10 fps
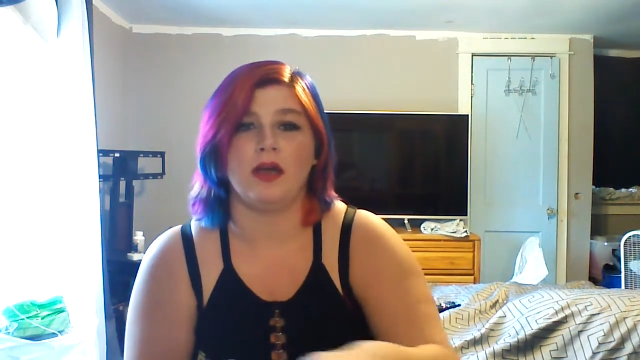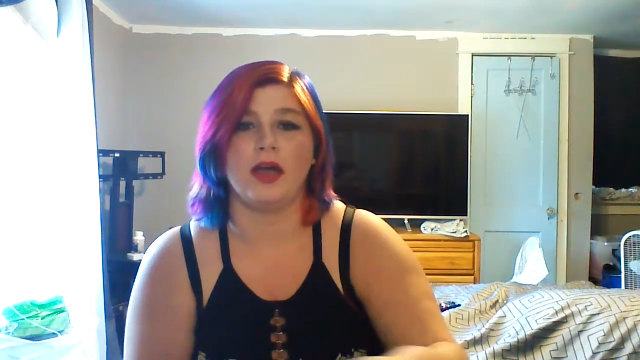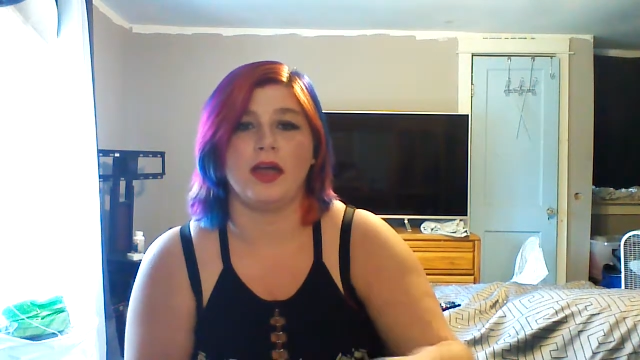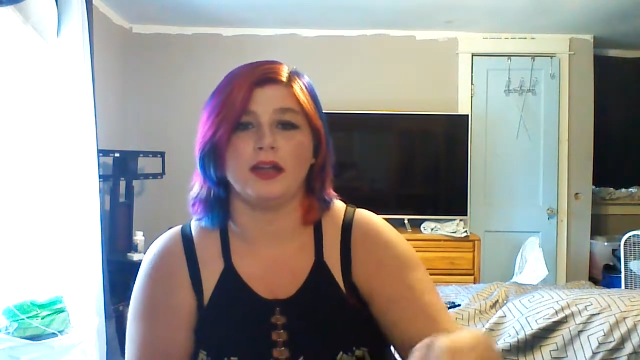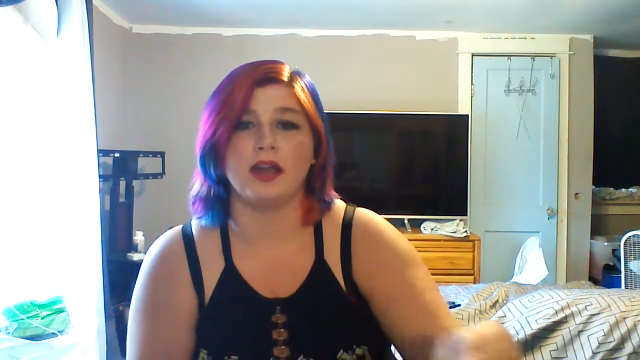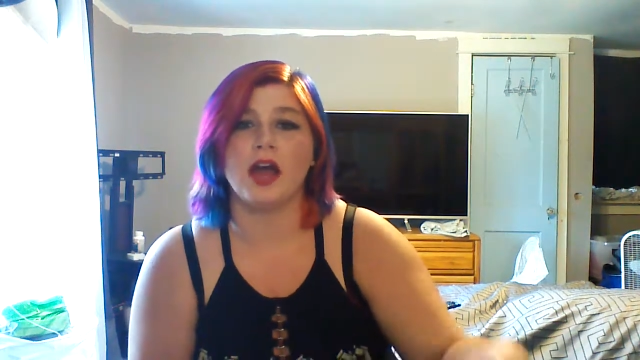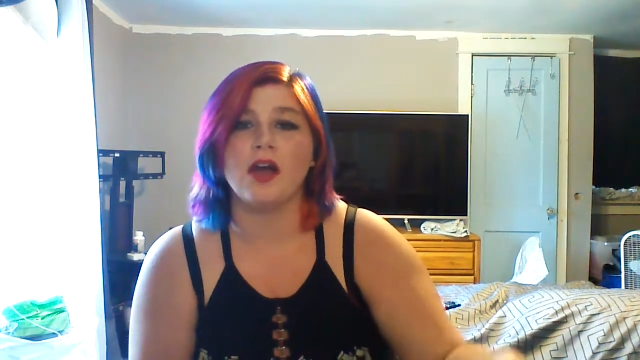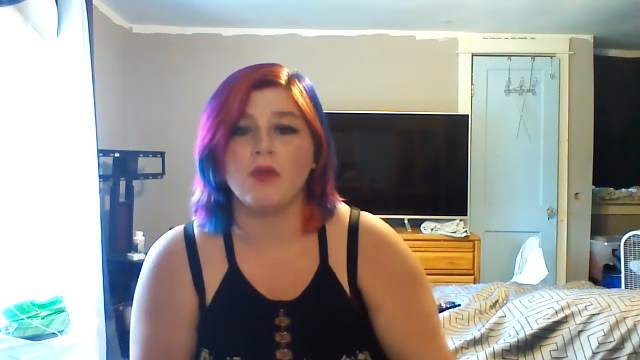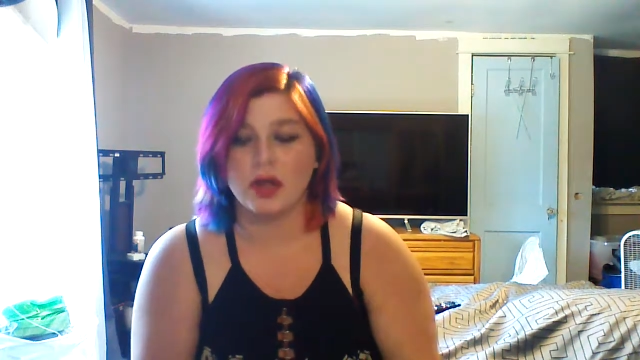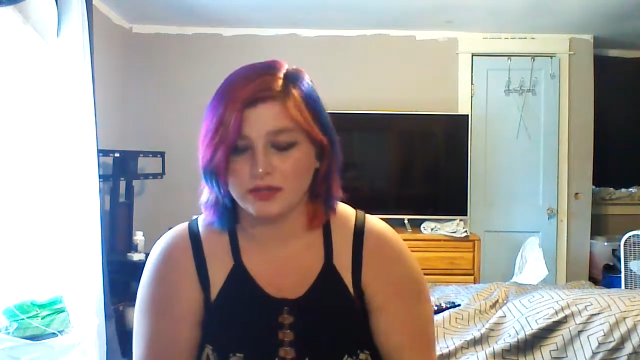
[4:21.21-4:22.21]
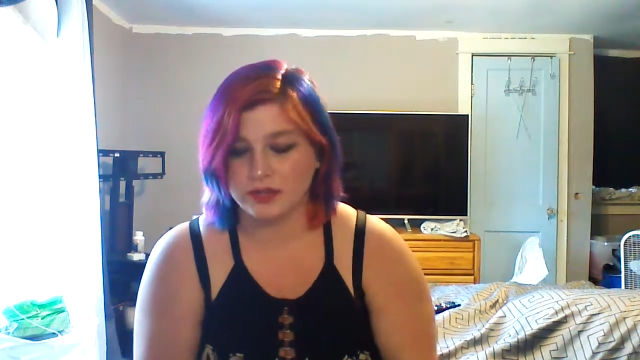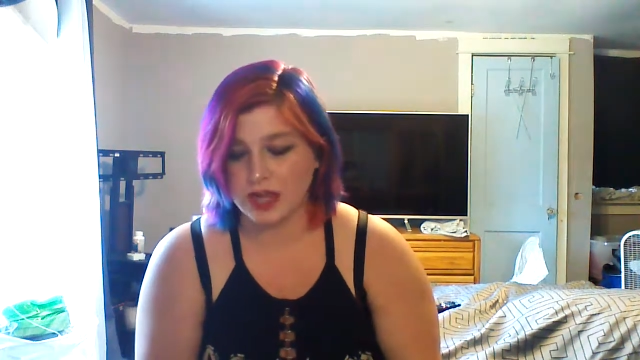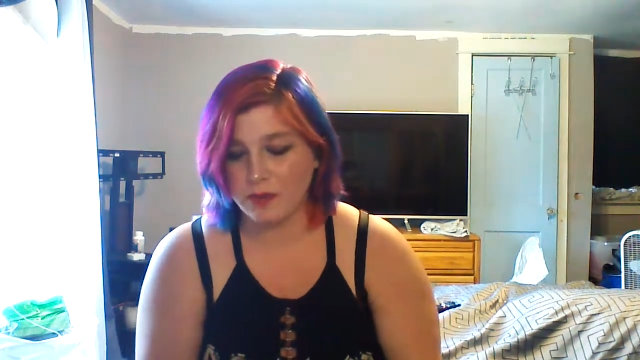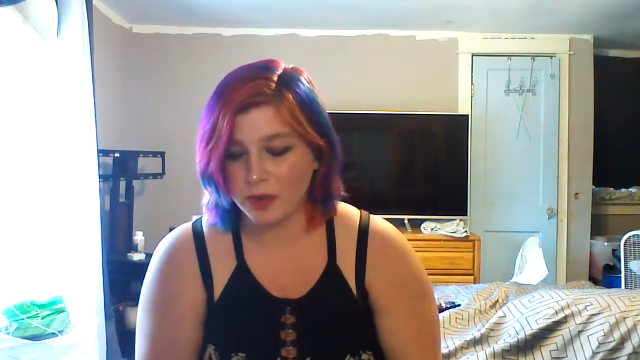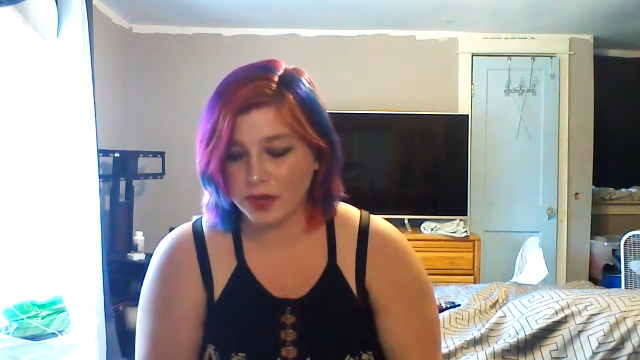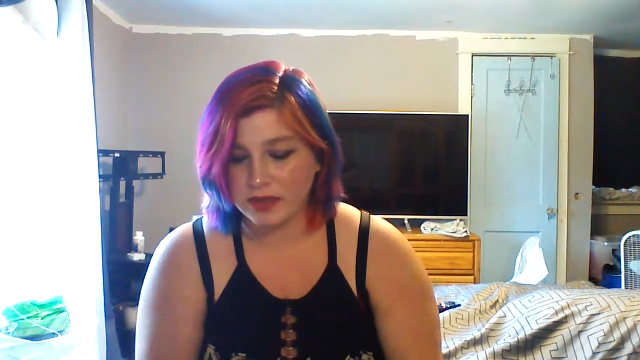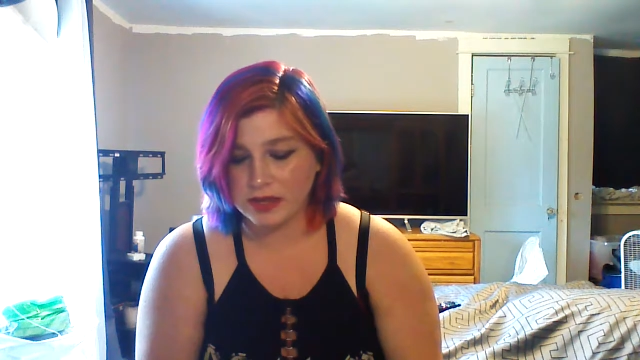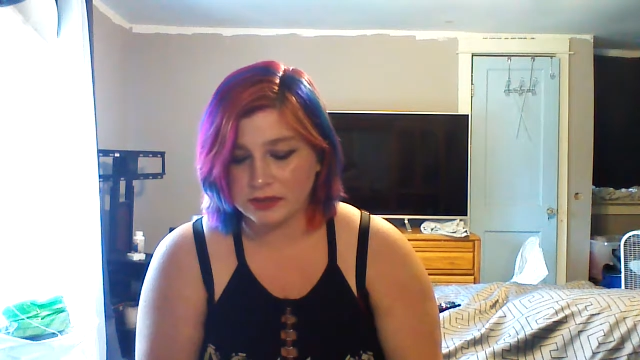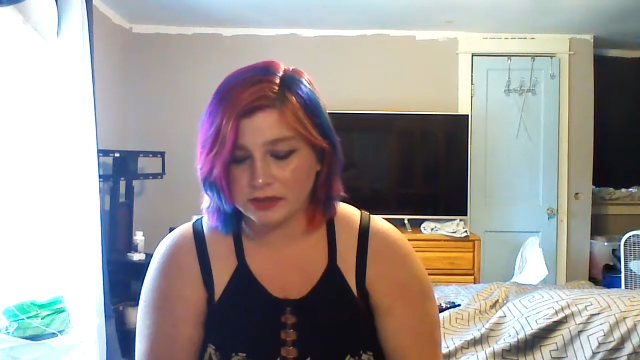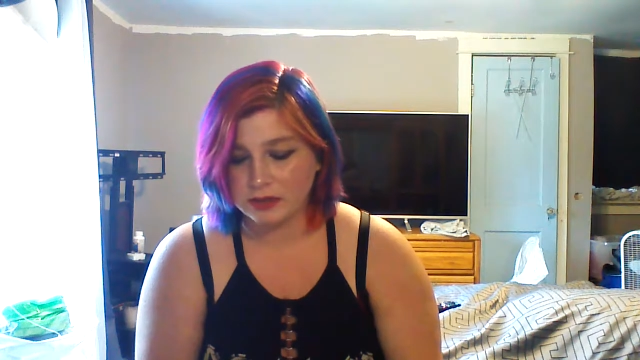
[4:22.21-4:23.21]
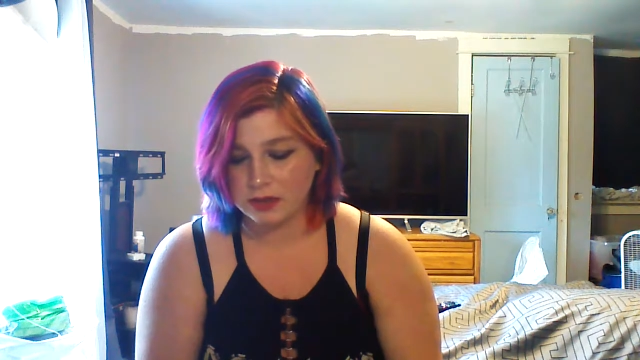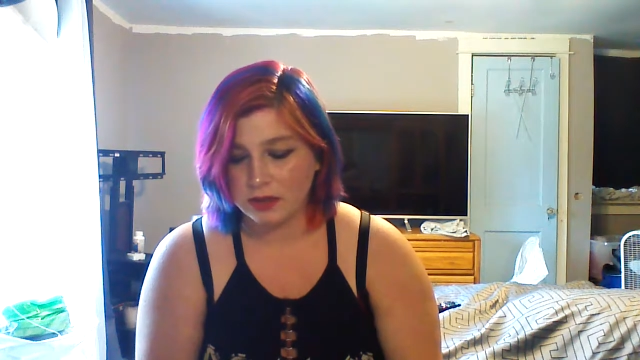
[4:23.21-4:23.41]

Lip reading: I did not wash the top part of these.